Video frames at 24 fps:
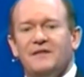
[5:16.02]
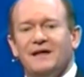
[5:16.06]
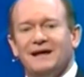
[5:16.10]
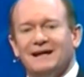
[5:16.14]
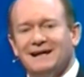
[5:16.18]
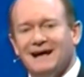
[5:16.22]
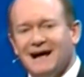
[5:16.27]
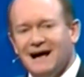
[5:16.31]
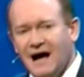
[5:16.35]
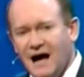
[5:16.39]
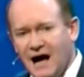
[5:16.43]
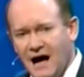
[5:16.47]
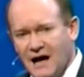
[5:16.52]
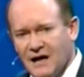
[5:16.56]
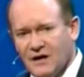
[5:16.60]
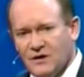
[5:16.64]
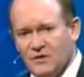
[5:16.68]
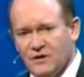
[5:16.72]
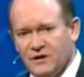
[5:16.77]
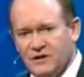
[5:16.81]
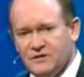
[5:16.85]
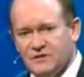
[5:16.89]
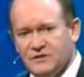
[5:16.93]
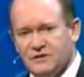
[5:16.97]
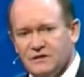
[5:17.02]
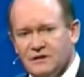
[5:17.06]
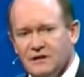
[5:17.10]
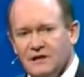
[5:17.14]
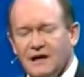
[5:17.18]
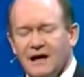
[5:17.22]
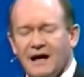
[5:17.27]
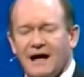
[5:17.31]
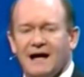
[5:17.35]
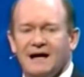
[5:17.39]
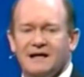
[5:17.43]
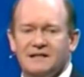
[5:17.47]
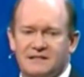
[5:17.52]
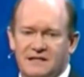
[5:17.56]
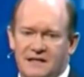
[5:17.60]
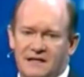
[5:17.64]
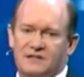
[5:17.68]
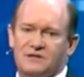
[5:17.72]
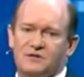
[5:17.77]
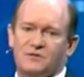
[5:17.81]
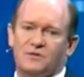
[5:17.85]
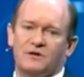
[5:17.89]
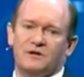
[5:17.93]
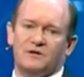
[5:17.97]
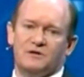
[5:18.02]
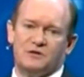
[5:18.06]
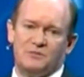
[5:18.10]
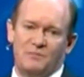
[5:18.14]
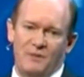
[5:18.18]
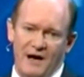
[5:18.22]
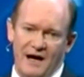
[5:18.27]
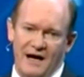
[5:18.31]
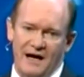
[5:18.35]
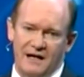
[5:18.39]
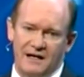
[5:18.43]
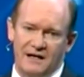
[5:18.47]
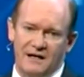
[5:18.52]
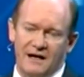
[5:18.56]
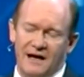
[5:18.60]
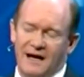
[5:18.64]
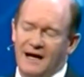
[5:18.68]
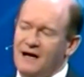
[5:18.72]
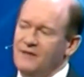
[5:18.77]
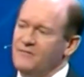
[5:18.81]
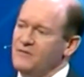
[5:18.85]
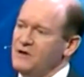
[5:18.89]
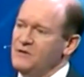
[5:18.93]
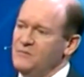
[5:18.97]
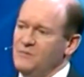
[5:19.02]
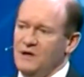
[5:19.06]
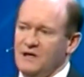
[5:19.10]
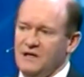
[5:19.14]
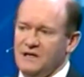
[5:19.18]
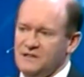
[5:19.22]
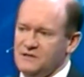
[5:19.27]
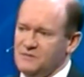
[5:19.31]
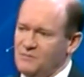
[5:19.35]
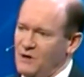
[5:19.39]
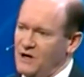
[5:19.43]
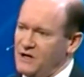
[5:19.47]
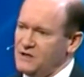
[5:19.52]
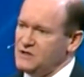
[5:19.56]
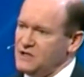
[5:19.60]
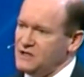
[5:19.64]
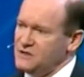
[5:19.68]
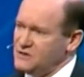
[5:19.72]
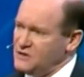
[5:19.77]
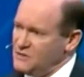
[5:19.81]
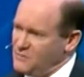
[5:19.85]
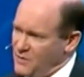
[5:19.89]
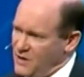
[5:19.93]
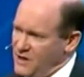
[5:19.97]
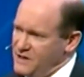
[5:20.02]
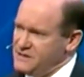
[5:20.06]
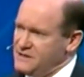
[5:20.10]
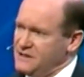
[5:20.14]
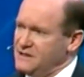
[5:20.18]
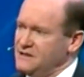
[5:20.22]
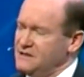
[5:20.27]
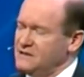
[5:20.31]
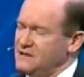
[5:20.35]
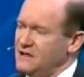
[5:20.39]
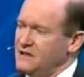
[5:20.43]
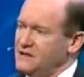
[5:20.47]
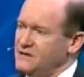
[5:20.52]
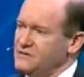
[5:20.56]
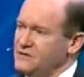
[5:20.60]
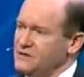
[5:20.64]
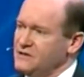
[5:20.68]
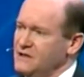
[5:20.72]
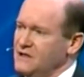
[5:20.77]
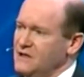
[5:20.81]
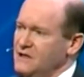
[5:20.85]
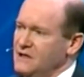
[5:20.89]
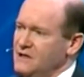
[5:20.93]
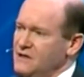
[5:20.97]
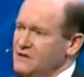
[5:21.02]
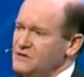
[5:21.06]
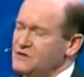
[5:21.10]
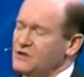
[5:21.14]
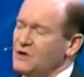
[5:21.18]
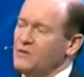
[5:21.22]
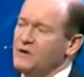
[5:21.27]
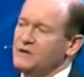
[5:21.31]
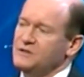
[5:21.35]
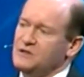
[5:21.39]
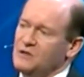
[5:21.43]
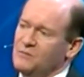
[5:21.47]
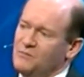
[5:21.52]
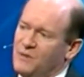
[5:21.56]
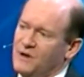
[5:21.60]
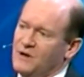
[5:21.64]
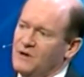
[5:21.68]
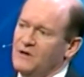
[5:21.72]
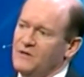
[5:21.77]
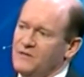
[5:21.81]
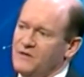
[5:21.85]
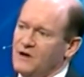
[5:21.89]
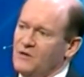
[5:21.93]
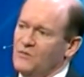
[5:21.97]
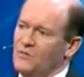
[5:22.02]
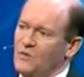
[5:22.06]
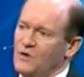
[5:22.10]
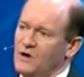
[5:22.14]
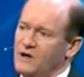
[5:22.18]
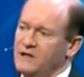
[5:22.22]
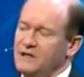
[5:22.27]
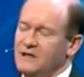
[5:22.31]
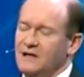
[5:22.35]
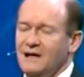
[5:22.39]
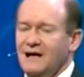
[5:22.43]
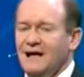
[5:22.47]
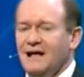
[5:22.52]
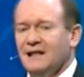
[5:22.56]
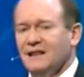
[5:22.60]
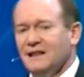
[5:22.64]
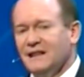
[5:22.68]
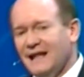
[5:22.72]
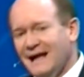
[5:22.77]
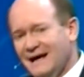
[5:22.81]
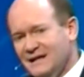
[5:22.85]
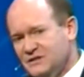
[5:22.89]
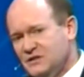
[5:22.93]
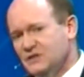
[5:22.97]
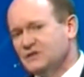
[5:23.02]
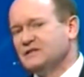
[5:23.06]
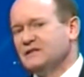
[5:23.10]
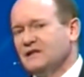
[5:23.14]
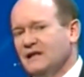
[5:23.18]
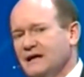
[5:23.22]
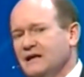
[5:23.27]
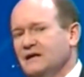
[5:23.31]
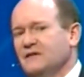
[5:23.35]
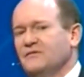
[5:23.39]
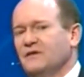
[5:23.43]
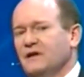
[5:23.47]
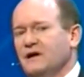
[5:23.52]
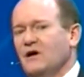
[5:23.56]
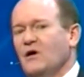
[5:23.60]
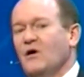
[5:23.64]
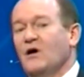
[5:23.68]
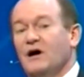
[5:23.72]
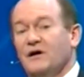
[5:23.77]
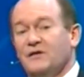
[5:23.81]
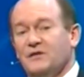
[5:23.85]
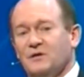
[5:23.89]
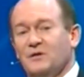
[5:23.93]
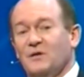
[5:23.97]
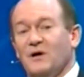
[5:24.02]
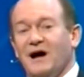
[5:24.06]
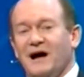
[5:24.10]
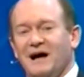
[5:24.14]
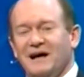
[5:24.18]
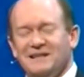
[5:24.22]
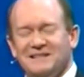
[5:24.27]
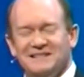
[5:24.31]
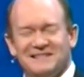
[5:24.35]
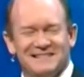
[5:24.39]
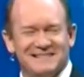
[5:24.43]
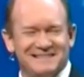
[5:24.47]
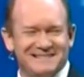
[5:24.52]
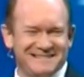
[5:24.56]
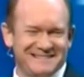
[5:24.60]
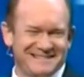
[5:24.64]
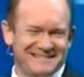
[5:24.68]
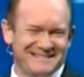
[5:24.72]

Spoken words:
that Congress has Israel's back every bit as much as the president does. So it's a bill that would legislatively authorize